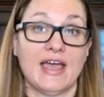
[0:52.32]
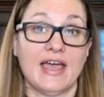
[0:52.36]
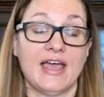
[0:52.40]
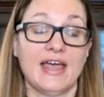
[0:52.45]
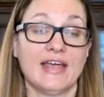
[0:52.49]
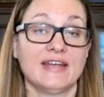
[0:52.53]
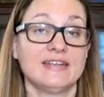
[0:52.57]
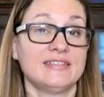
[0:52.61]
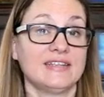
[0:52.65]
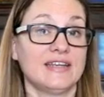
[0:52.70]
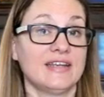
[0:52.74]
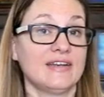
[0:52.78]

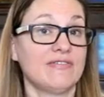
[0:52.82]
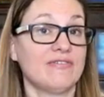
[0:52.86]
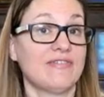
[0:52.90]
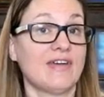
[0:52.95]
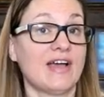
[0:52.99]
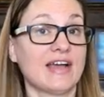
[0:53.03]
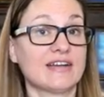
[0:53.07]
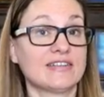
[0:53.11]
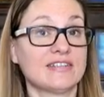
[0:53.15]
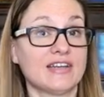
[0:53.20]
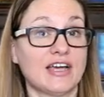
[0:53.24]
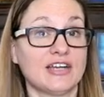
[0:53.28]
And in
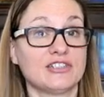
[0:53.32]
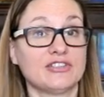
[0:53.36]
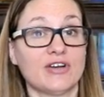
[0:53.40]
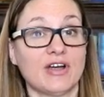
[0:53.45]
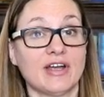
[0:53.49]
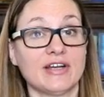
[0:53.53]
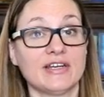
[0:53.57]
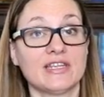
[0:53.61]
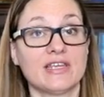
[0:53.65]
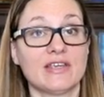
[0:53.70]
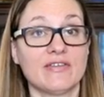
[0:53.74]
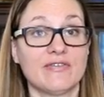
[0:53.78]
fact, I
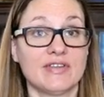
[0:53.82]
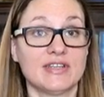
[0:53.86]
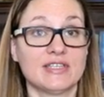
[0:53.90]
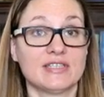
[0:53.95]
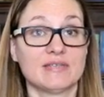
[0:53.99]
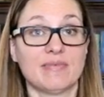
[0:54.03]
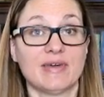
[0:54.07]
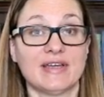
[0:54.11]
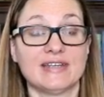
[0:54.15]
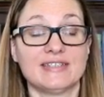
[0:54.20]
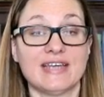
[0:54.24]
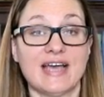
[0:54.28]
tried to
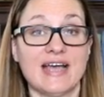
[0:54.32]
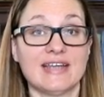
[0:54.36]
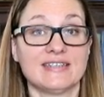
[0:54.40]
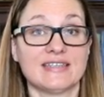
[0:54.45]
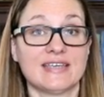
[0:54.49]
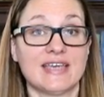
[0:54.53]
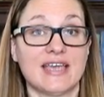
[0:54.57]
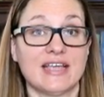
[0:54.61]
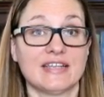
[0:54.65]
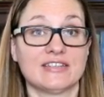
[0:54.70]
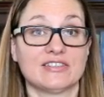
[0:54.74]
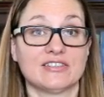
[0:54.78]
convince my dad
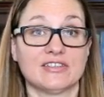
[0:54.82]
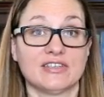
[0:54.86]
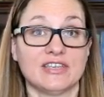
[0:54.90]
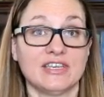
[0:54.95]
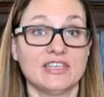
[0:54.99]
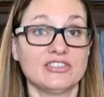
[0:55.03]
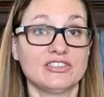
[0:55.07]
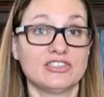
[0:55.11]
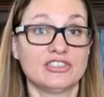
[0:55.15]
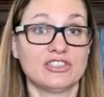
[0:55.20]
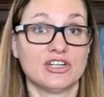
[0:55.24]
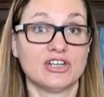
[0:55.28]
to cancel
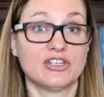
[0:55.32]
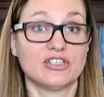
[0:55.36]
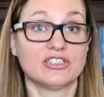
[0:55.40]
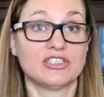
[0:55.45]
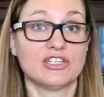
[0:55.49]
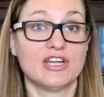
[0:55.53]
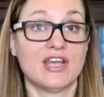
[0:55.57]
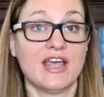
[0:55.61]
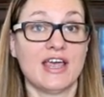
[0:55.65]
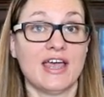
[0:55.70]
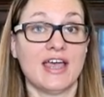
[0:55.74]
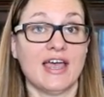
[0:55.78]
his
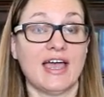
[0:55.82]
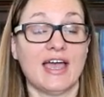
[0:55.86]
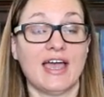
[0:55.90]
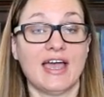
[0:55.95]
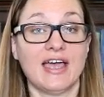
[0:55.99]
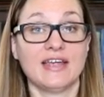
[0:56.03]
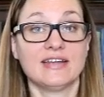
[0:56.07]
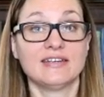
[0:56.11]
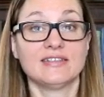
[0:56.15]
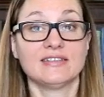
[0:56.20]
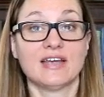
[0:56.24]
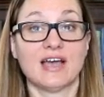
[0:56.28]
church,
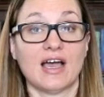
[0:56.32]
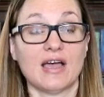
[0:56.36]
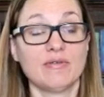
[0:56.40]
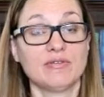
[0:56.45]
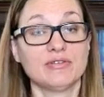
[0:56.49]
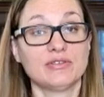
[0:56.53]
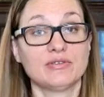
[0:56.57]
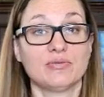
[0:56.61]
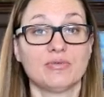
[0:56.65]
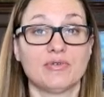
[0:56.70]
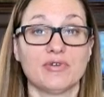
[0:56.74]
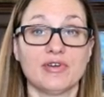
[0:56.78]
and I
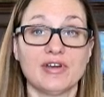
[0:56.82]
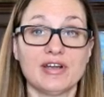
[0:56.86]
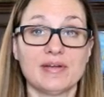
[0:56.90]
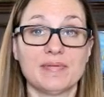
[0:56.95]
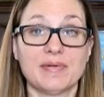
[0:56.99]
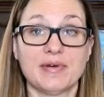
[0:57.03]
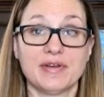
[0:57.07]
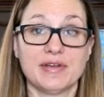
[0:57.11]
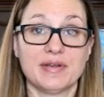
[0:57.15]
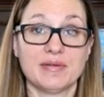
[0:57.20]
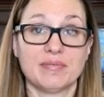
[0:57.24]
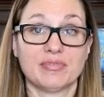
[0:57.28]
was worried
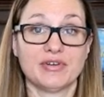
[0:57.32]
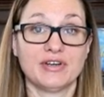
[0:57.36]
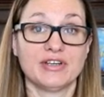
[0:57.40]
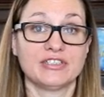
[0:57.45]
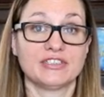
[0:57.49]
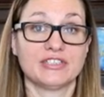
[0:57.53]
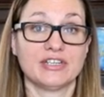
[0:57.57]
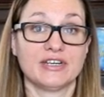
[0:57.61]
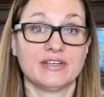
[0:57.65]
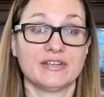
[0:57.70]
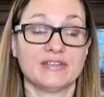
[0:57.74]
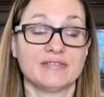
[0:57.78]
about him
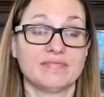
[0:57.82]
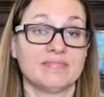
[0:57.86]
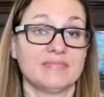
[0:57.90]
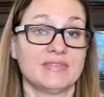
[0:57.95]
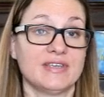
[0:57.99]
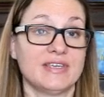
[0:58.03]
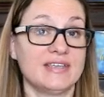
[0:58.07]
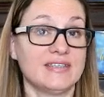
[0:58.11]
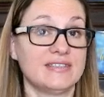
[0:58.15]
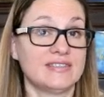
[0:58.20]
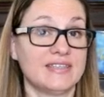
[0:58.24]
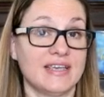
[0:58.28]
preaching.
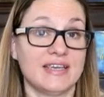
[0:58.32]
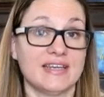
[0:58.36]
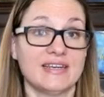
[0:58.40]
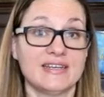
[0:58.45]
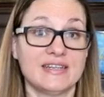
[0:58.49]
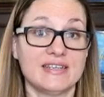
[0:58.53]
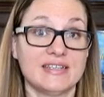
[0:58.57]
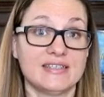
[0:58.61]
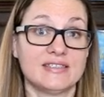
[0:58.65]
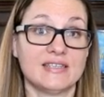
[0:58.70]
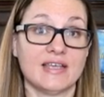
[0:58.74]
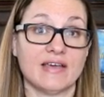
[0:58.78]
He's in
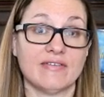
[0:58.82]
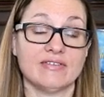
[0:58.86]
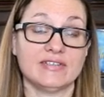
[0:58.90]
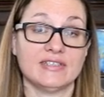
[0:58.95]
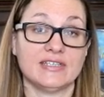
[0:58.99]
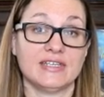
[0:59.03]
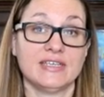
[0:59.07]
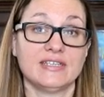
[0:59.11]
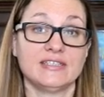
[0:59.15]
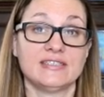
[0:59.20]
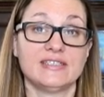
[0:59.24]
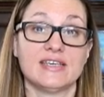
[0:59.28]
his
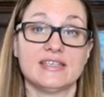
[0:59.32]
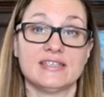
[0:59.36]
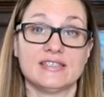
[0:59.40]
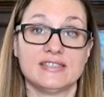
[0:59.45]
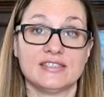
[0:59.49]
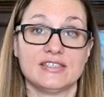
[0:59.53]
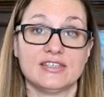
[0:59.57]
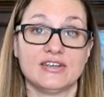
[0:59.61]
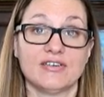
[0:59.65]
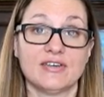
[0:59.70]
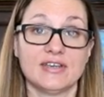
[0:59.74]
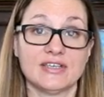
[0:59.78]
70s, he has
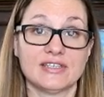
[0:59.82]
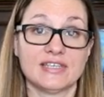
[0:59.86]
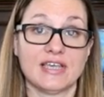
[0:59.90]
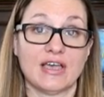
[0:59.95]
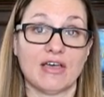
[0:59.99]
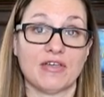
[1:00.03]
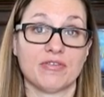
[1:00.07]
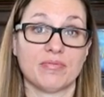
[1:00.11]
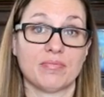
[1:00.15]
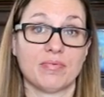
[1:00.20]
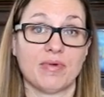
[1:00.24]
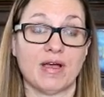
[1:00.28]
serious
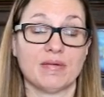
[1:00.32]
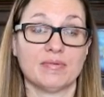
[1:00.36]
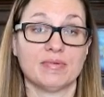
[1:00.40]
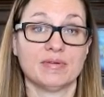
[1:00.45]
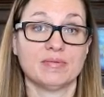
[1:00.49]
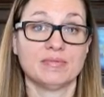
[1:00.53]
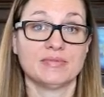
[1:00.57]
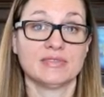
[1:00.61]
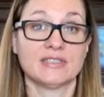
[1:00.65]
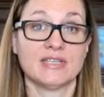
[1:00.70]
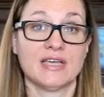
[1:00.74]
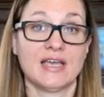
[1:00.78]
health
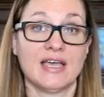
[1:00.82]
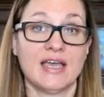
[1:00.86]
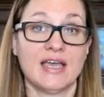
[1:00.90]
problems,